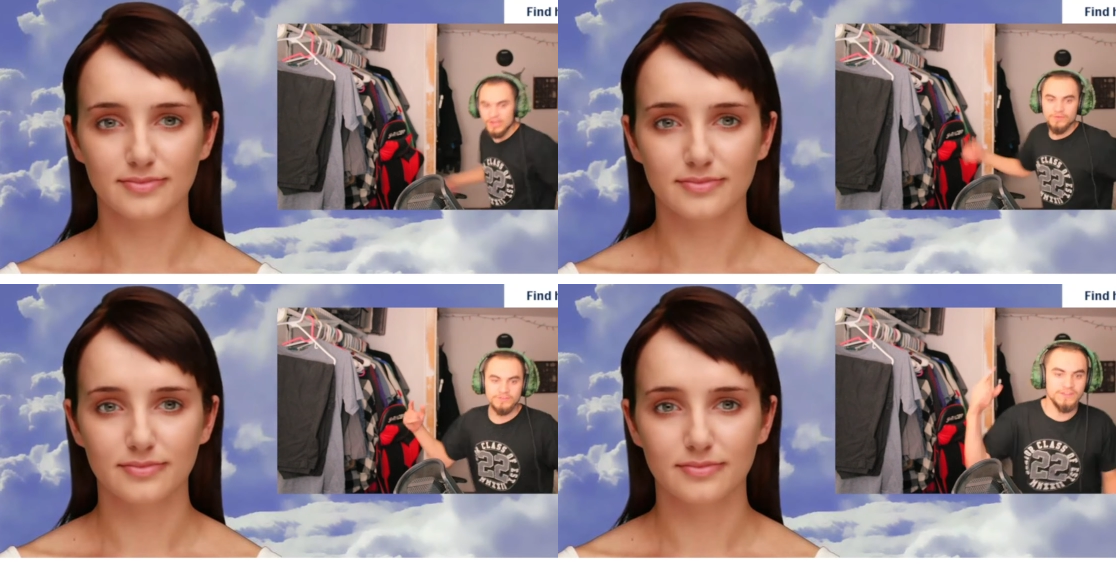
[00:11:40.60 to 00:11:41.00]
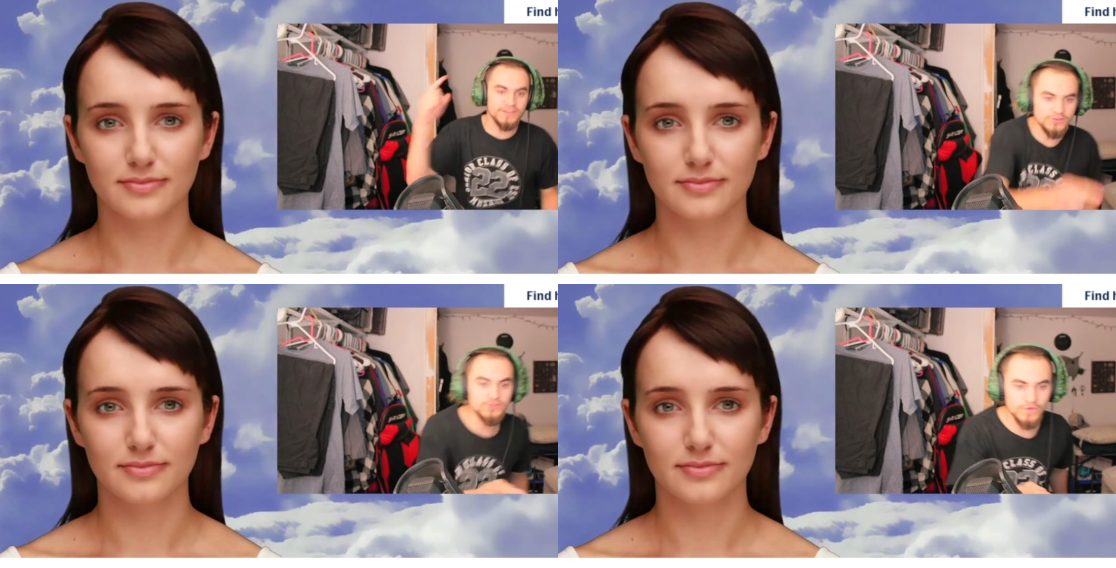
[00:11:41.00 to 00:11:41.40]
Speaker 1: which that you
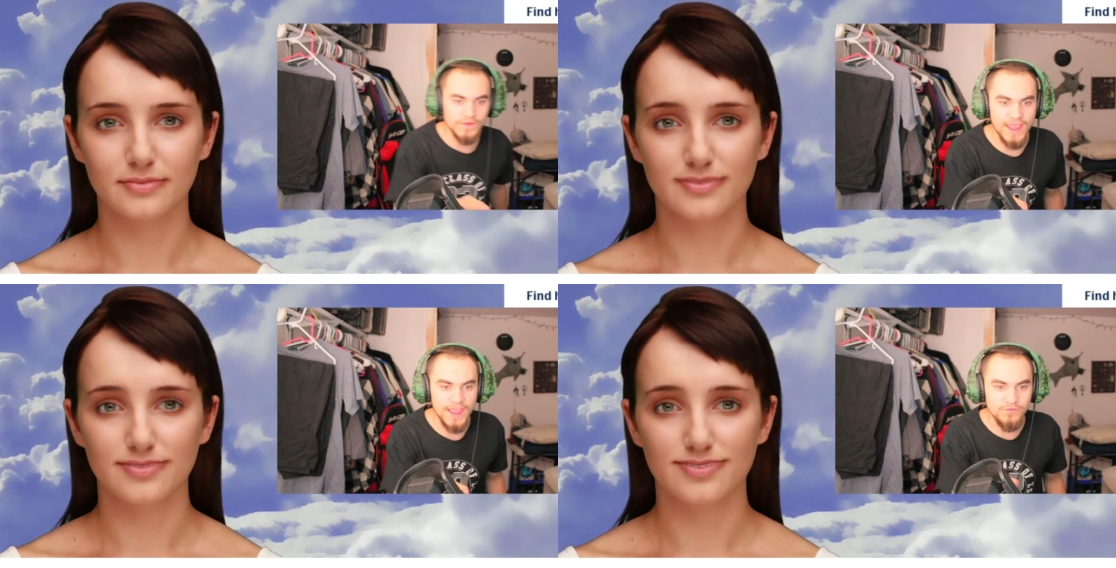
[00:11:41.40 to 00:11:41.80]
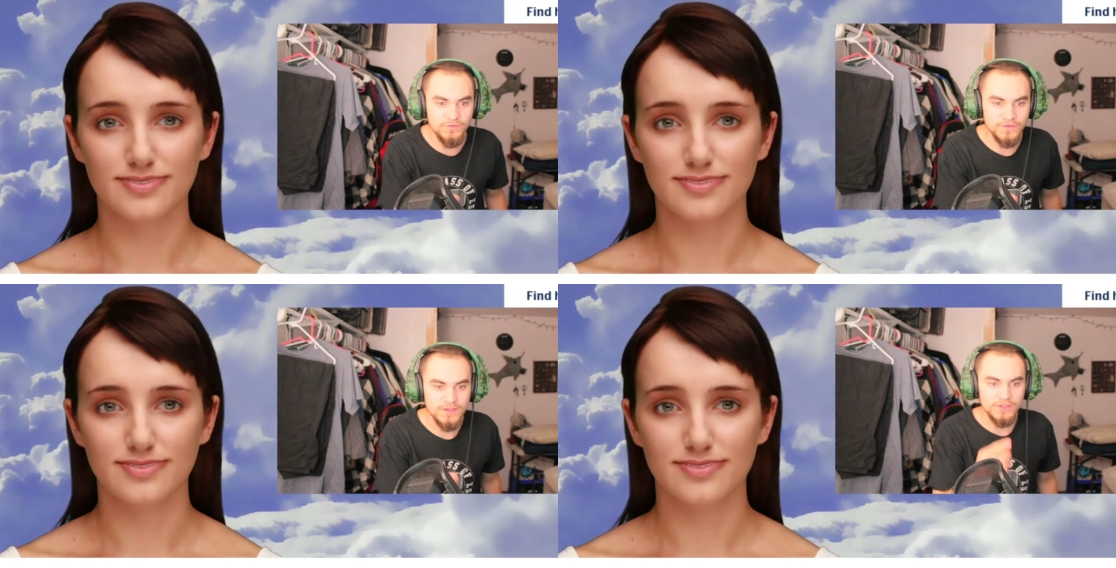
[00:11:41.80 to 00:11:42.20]
don't have.
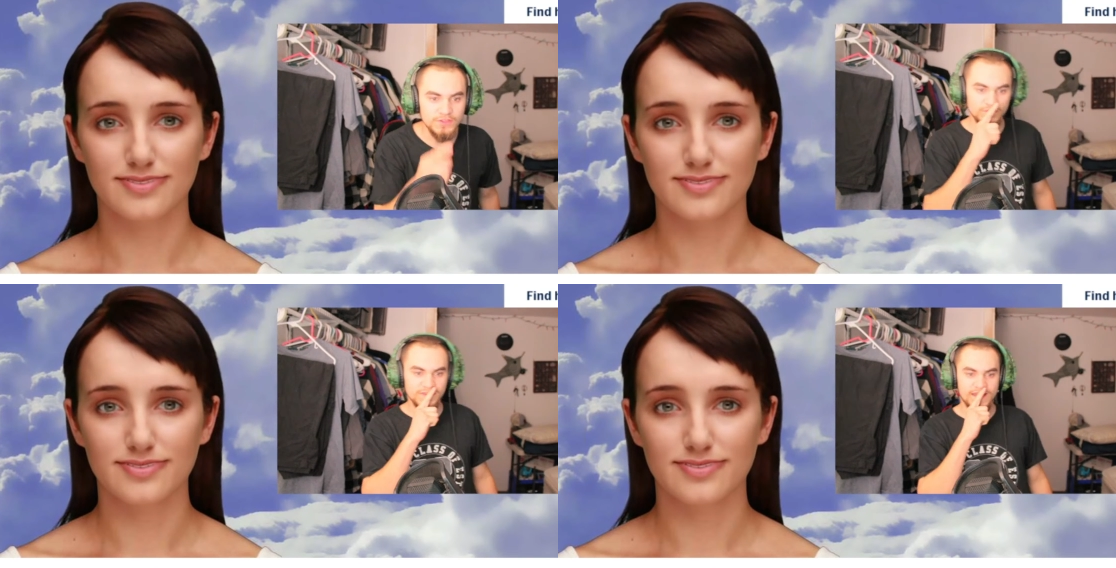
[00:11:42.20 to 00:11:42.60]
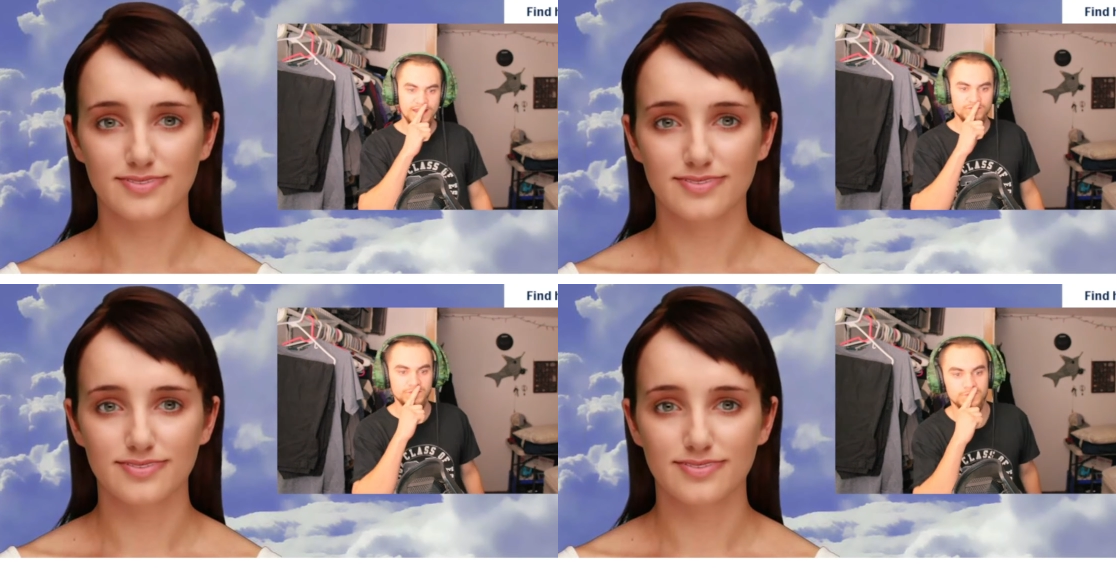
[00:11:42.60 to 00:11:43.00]
You only have